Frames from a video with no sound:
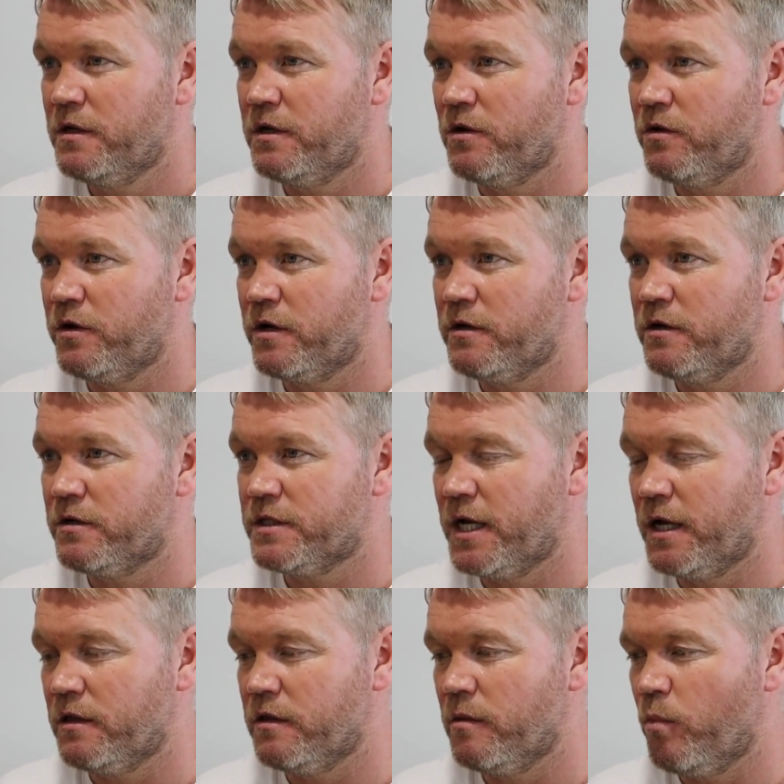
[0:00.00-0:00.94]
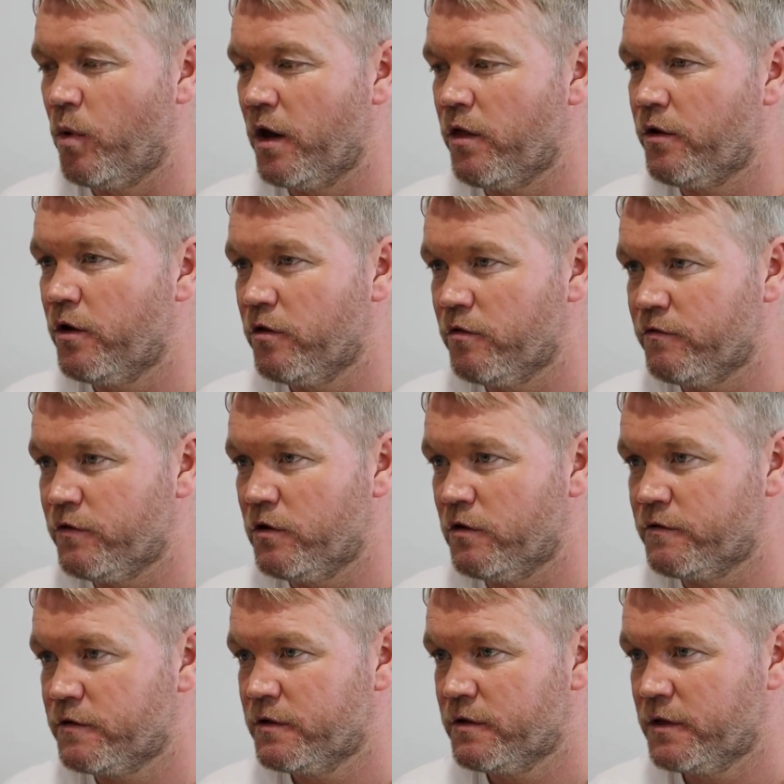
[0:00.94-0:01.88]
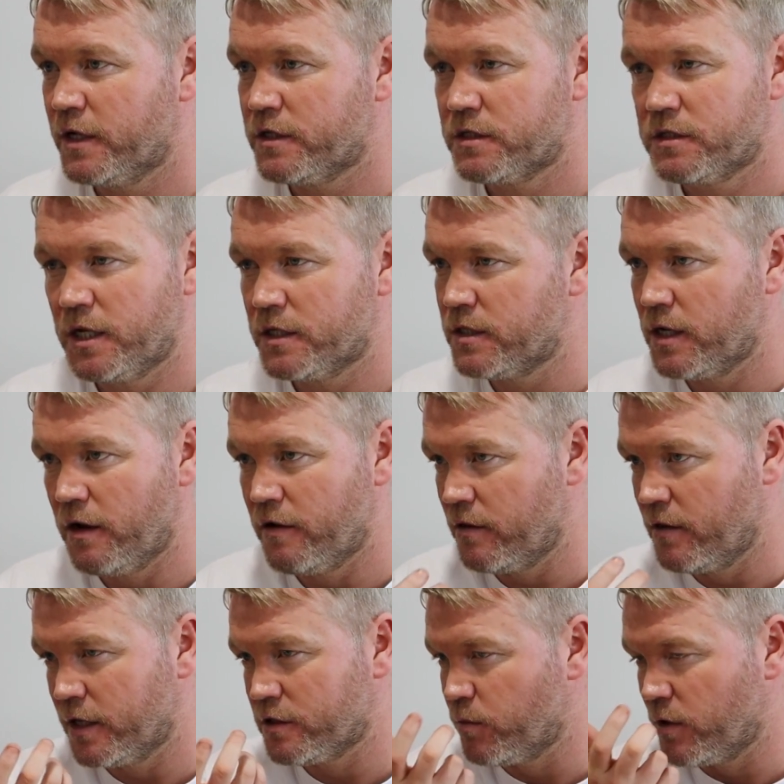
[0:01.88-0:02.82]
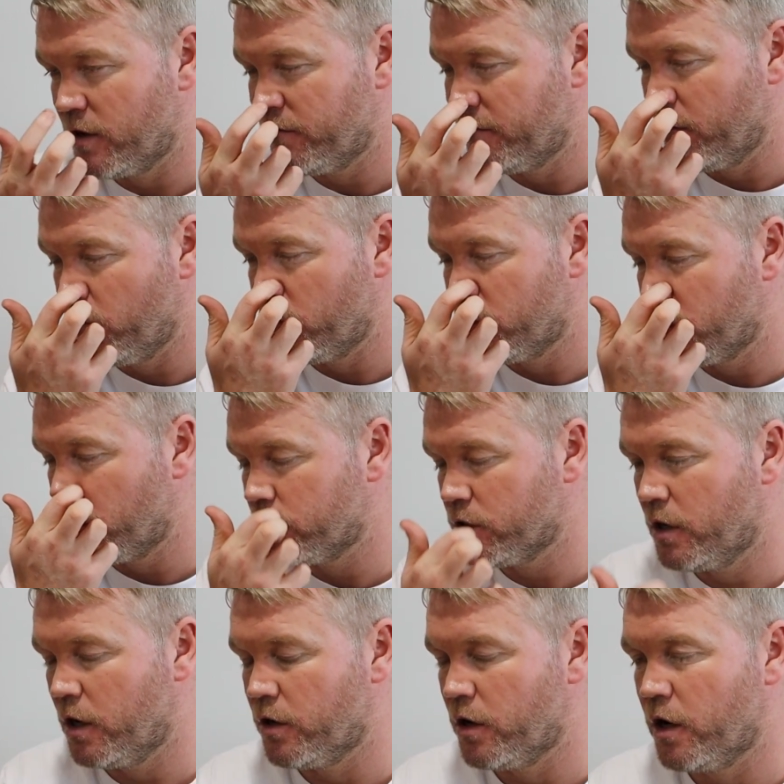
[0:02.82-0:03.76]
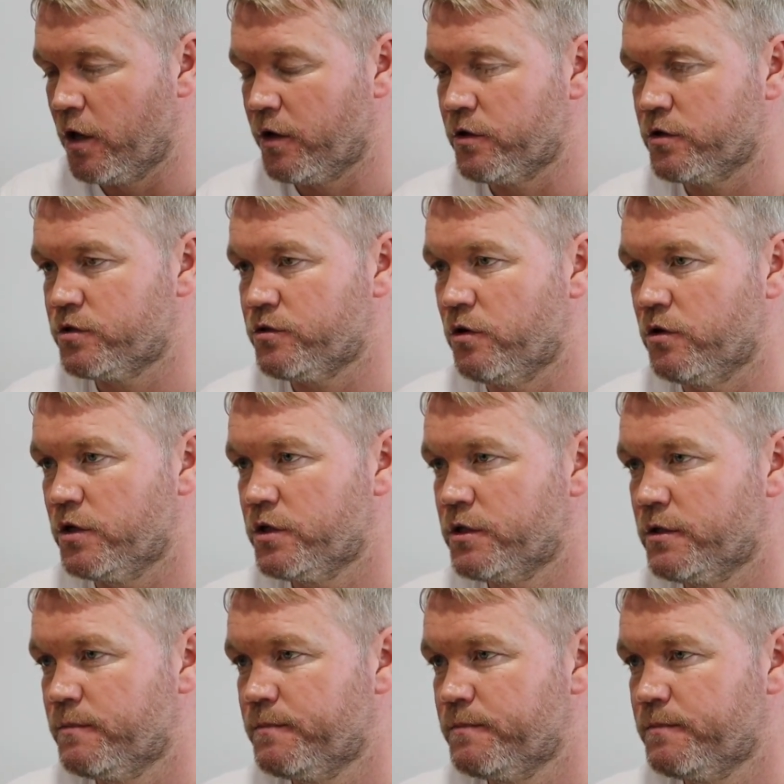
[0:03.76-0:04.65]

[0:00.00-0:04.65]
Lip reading: you know, you're telling them why they're not involved. That's when I feel we're our strongest.